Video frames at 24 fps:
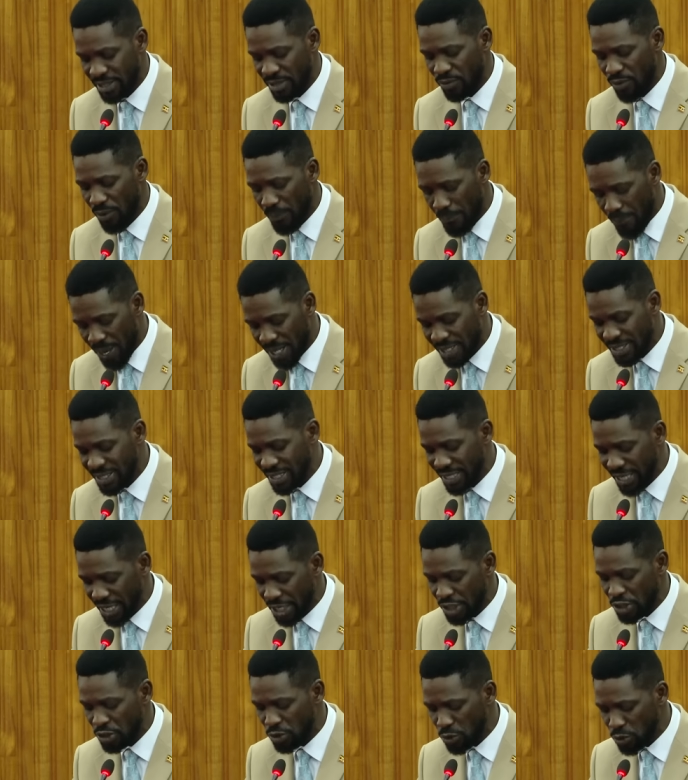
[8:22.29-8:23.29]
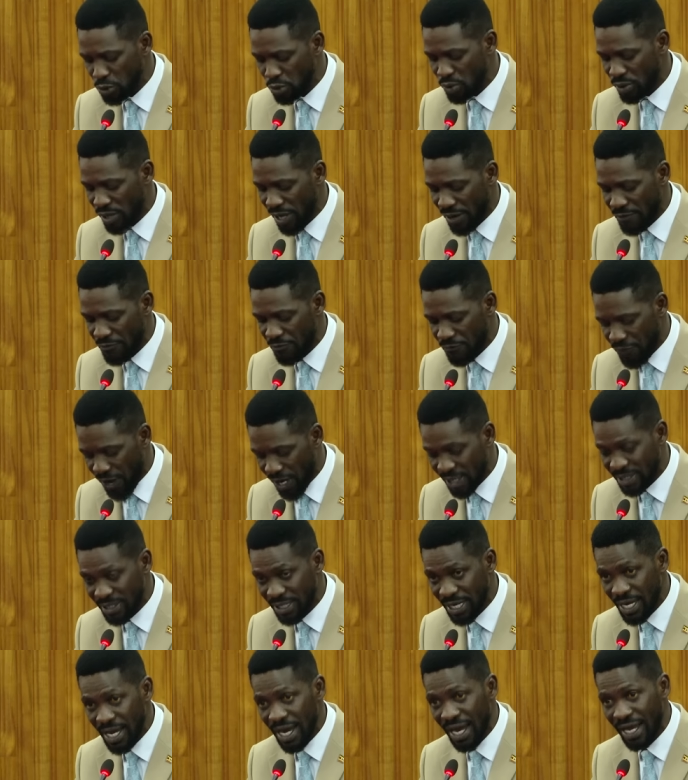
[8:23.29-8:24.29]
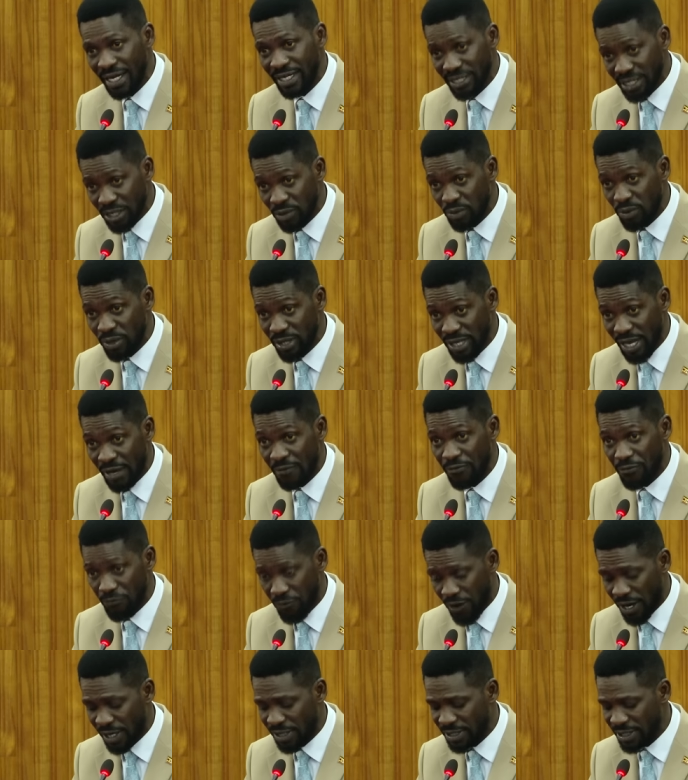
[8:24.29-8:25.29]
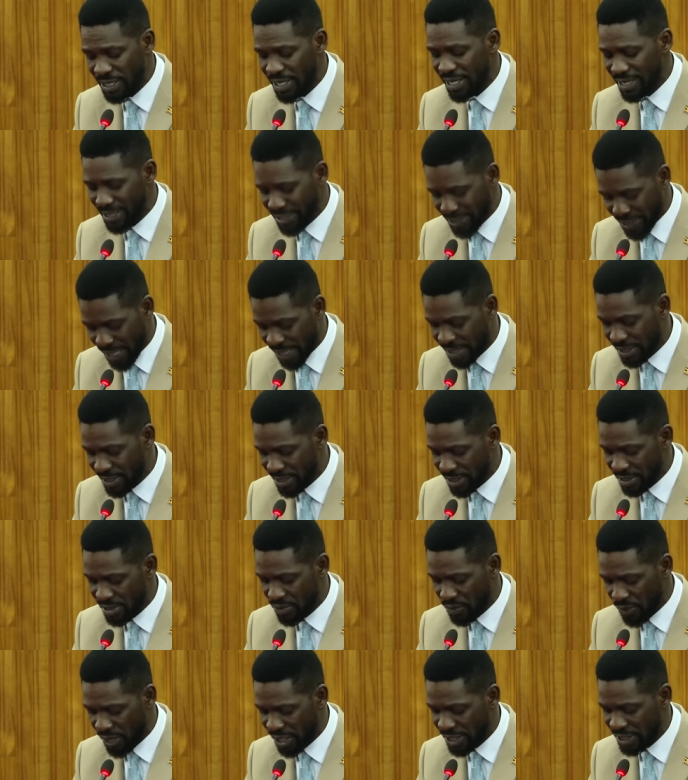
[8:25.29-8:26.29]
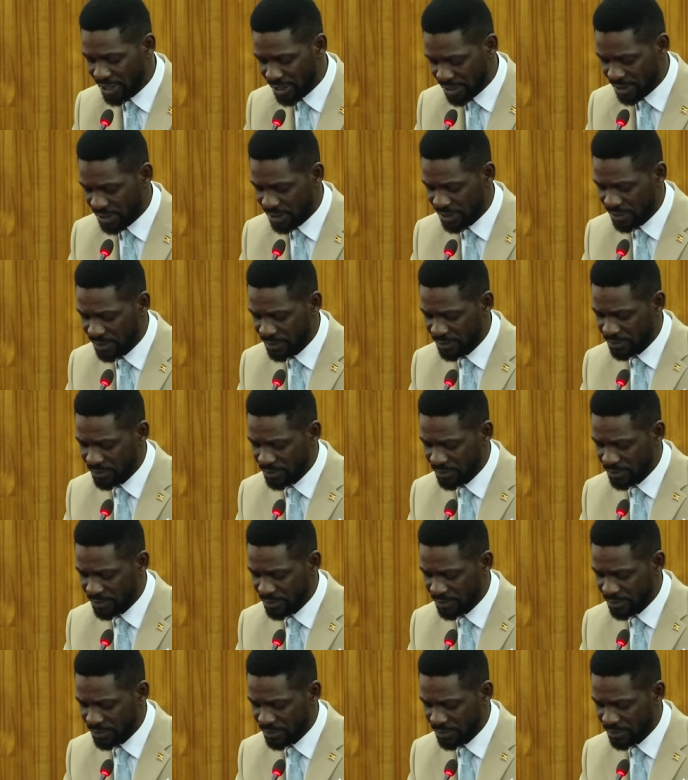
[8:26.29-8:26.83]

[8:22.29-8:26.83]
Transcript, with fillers: We must get used to that fact and deal with that fact exactly the way it is.